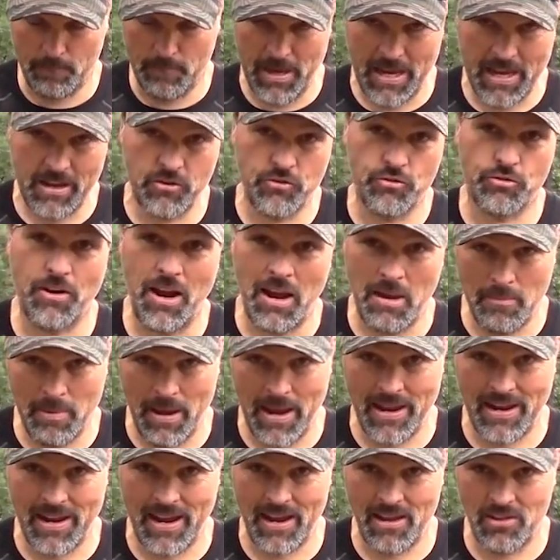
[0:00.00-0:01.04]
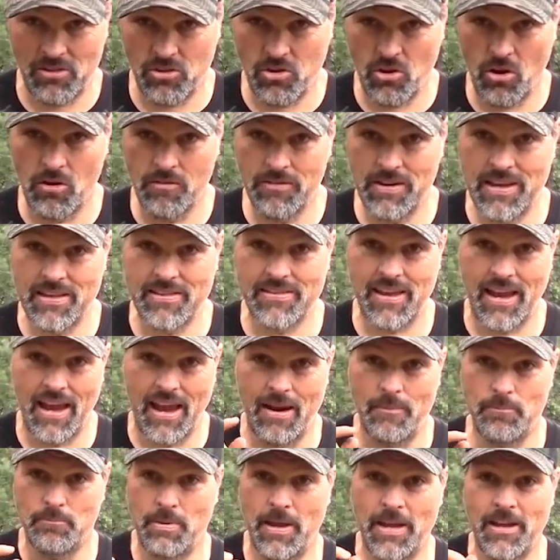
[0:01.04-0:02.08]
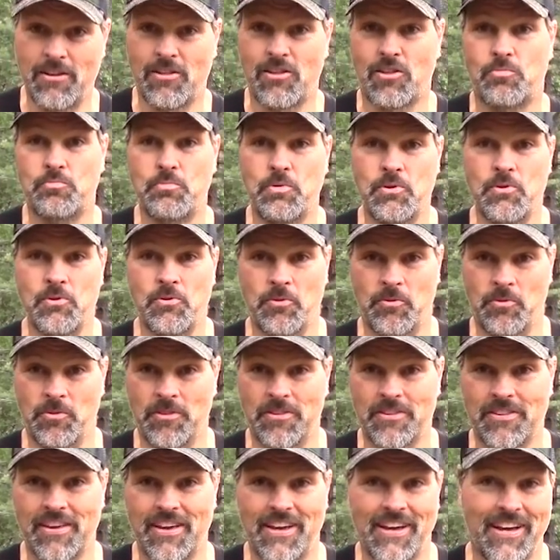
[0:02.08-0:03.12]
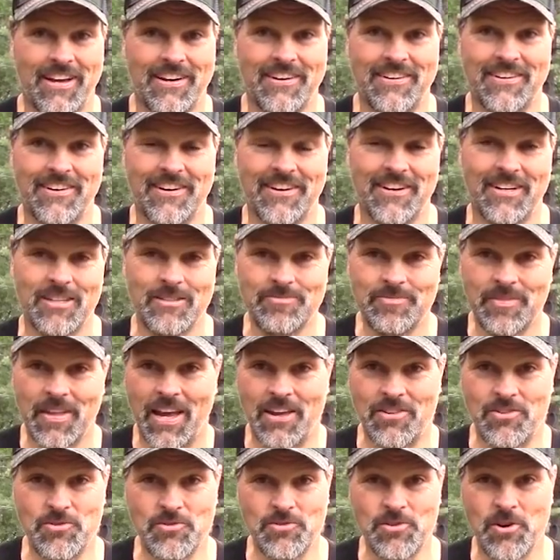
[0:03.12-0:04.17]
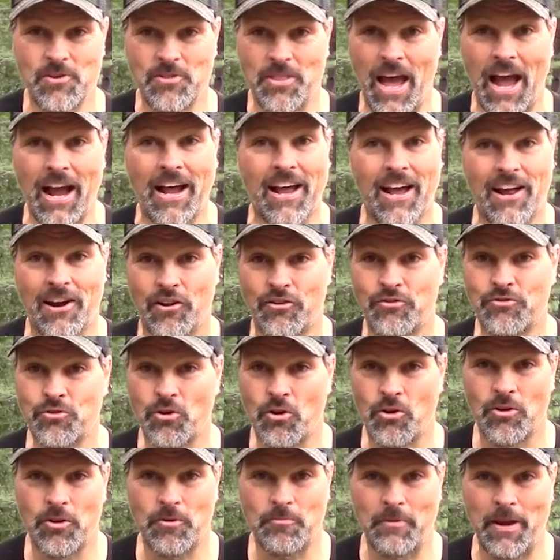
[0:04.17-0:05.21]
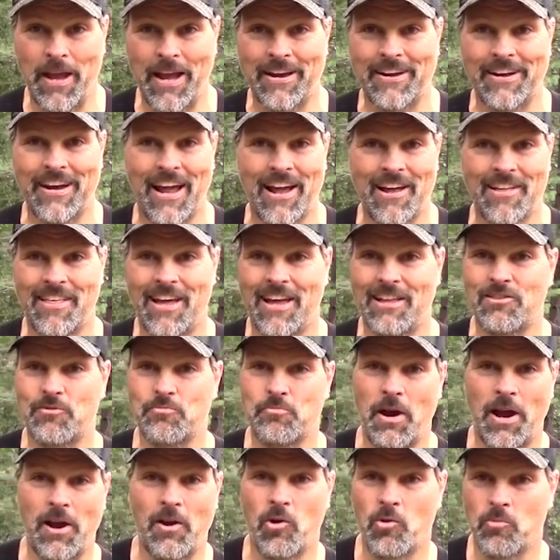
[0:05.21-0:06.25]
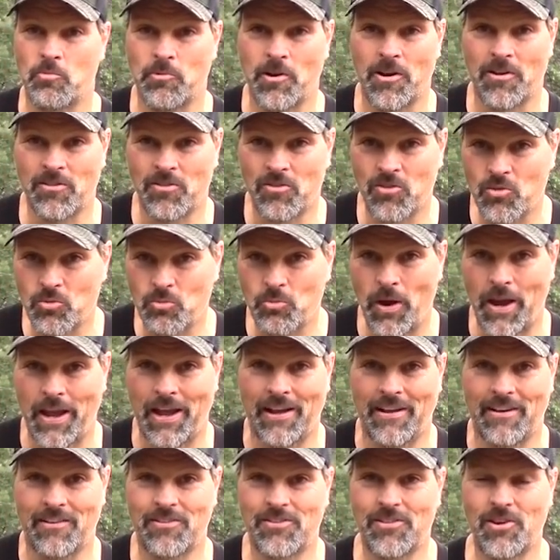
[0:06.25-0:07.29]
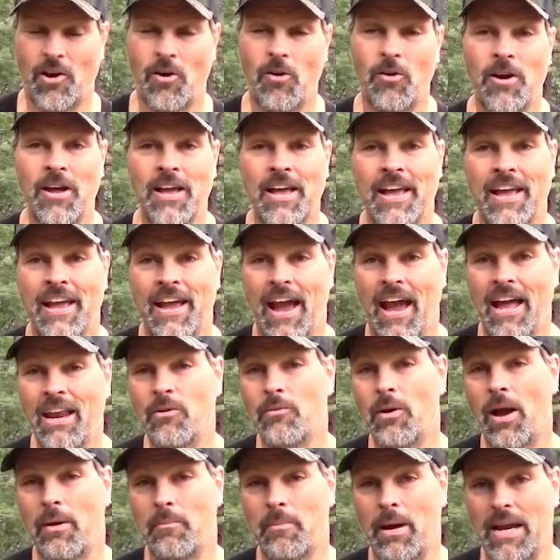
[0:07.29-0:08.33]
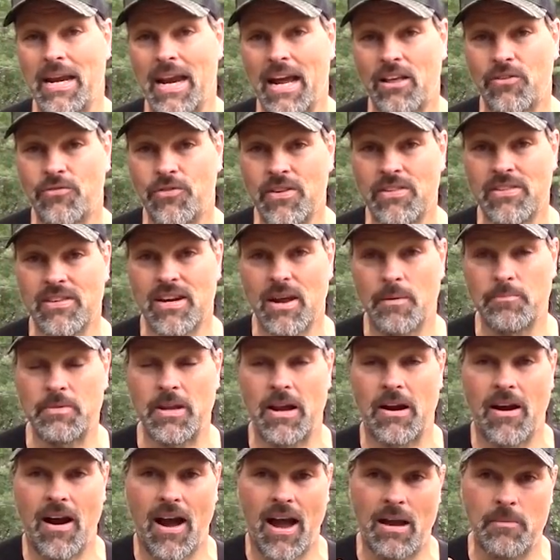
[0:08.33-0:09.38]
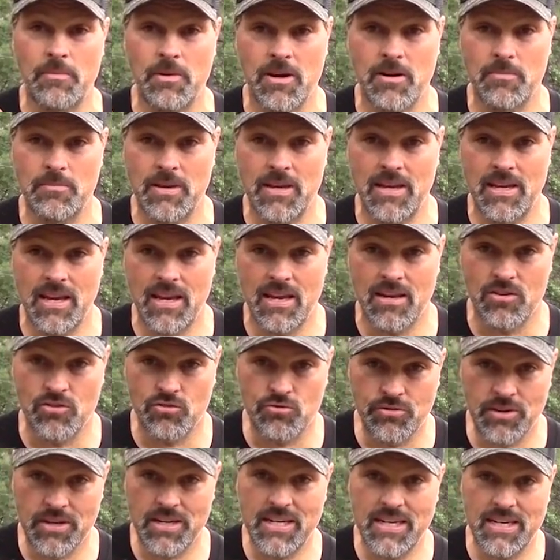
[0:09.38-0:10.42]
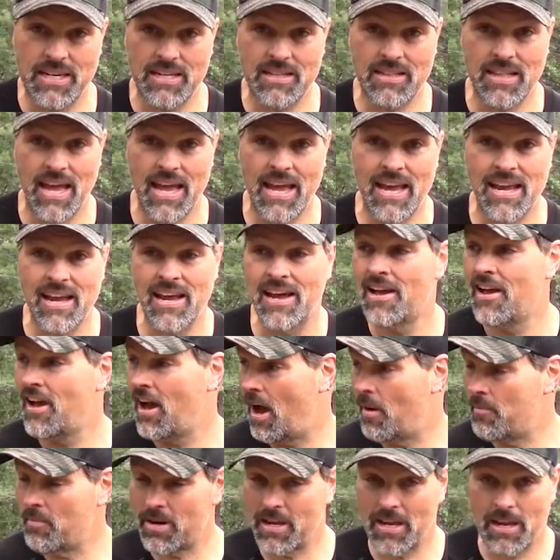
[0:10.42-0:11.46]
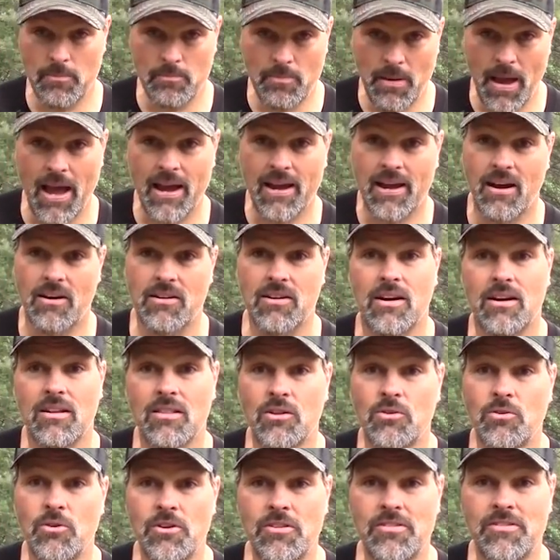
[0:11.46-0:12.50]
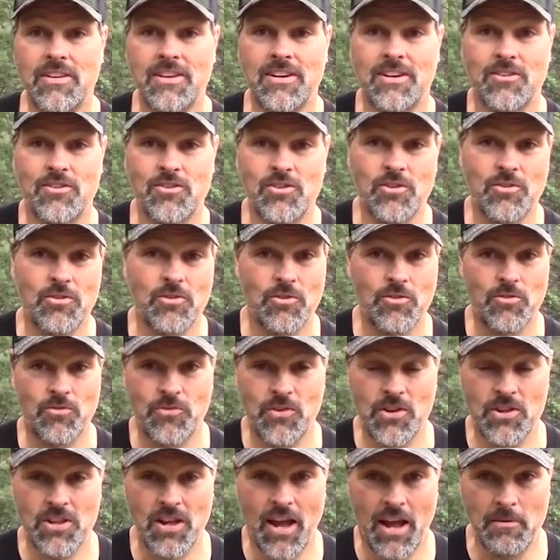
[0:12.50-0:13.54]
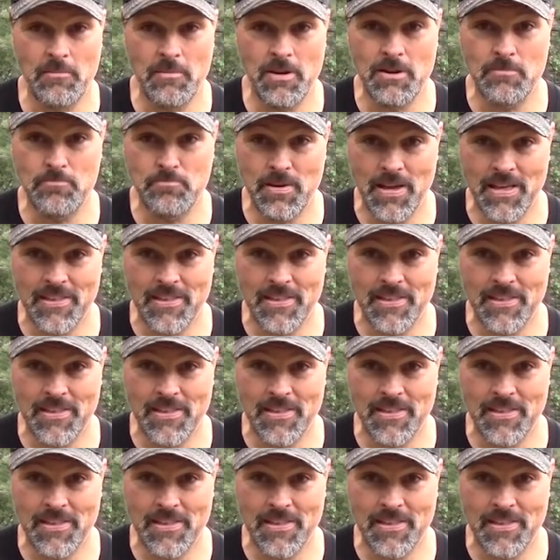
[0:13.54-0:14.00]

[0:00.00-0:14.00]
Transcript: big tray bait anchovies, and big spoons. And as you know, that kind of trolling, man, that's my home run swing. So anyway, my next visit up there, I'm going to be hitting Trinity Lake. I'm going to get back out on Lewiston and show those fish I mean